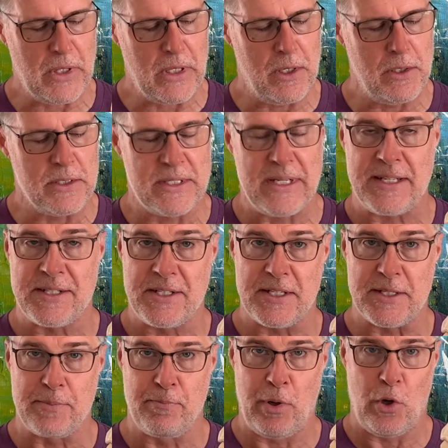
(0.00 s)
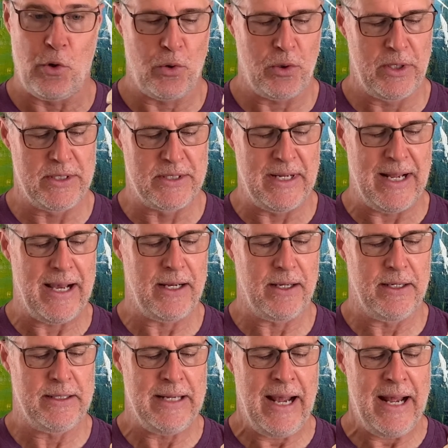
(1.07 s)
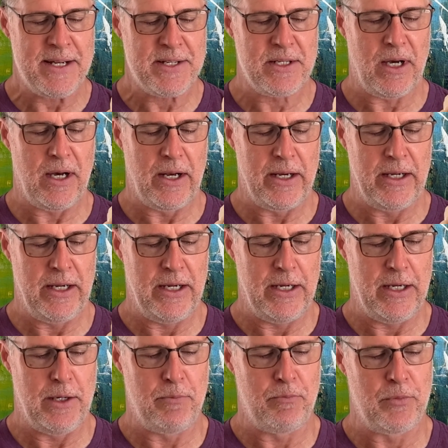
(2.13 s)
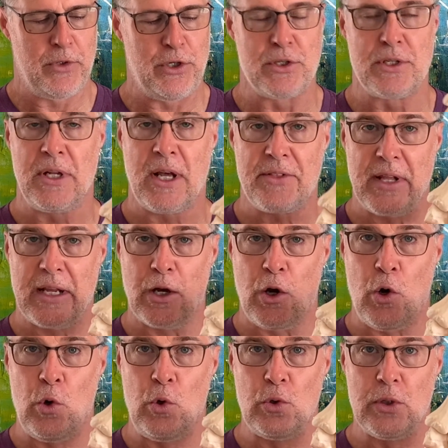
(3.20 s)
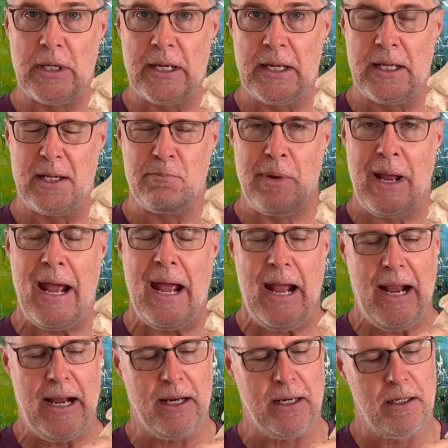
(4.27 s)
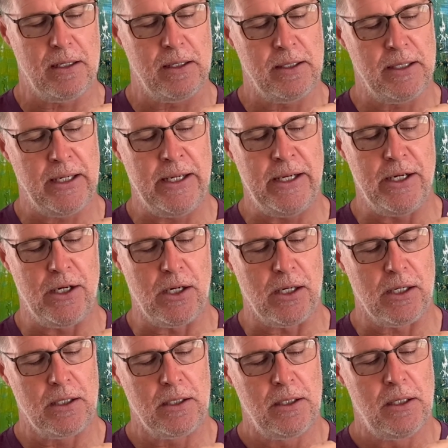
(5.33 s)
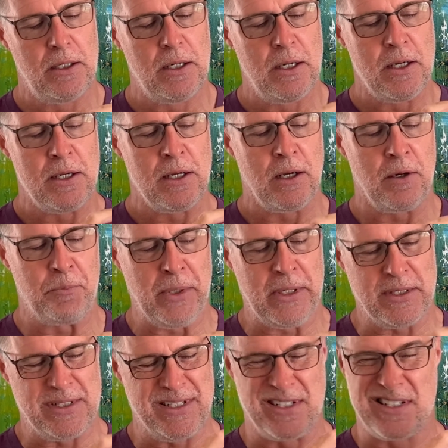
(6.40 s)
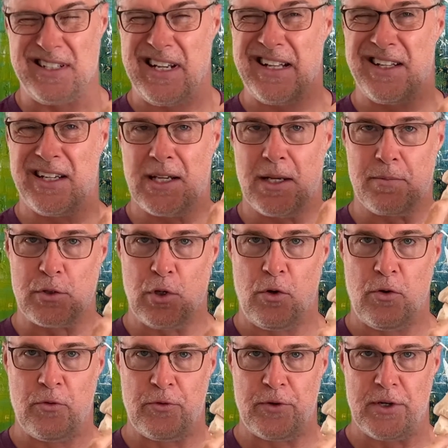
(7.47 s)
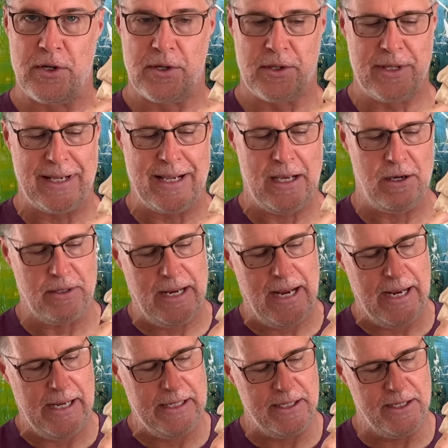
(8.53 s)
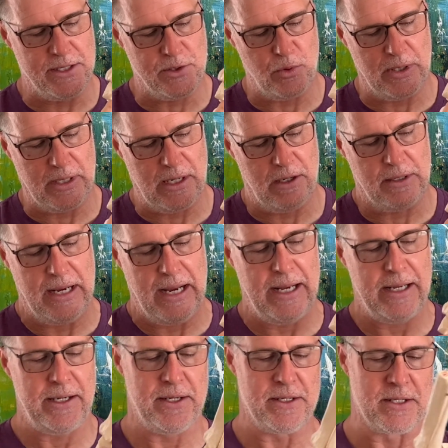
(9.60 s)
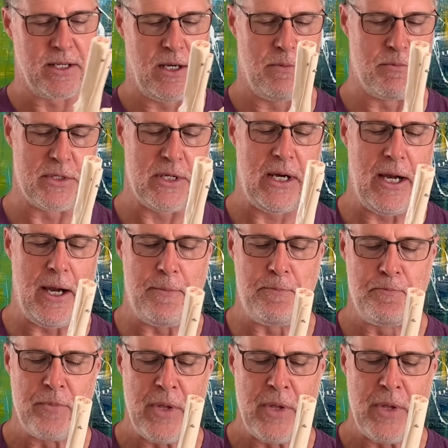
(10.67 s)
since this bone is not attached on him, there's nothing holding it back here because it slightly comes over the calcaneus, where the calcaneus comes up.